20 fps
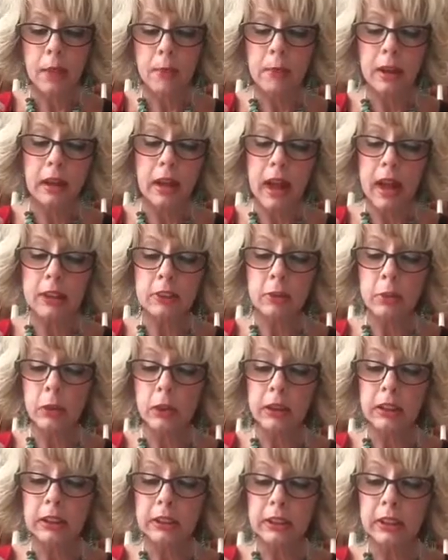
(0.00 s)
but God's
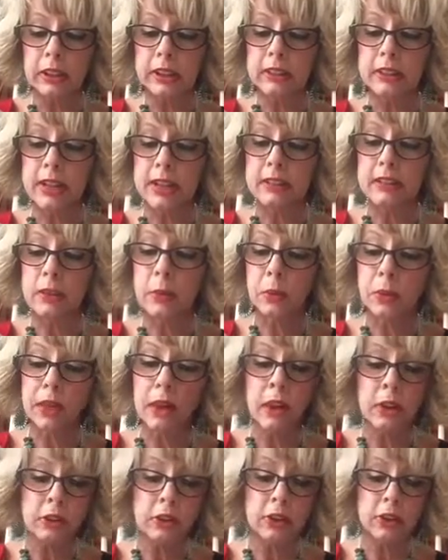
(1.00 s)
word clearly states that we
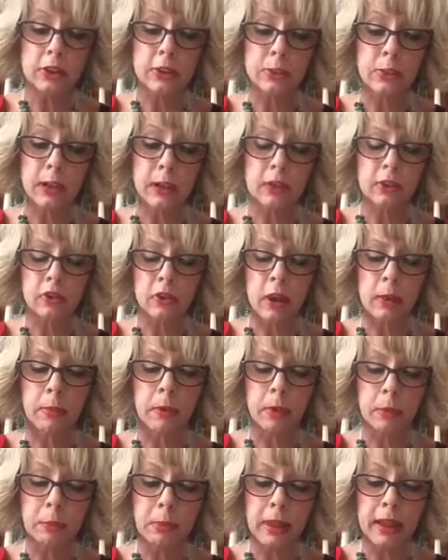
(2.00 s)
are to expect
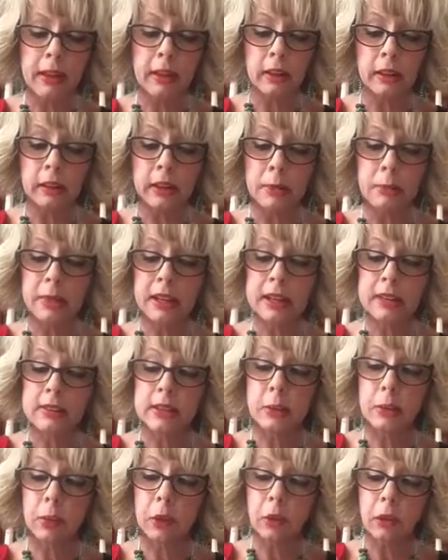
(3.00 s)
trouble and plan on it, because
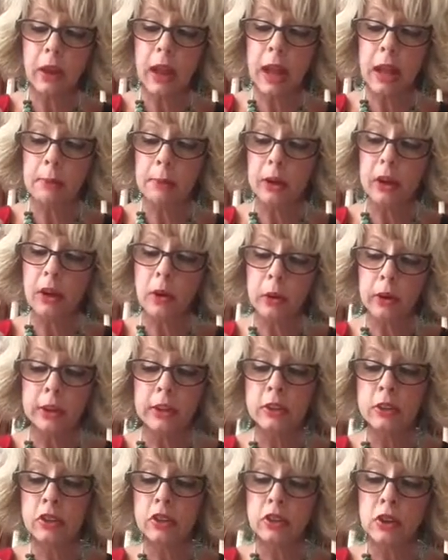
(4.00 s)
it will come,
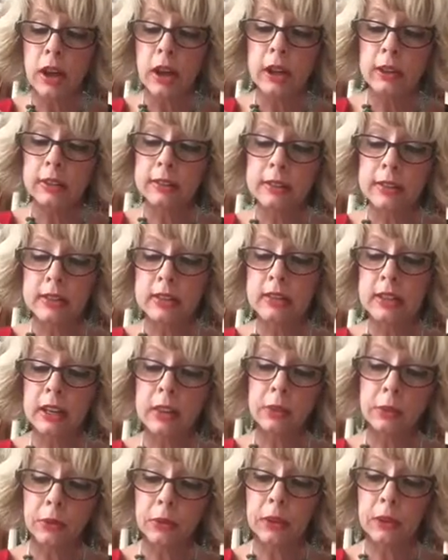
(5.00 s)
according to John
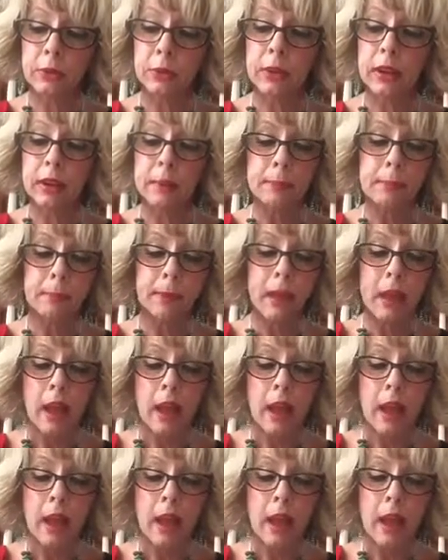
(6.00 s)
16:33.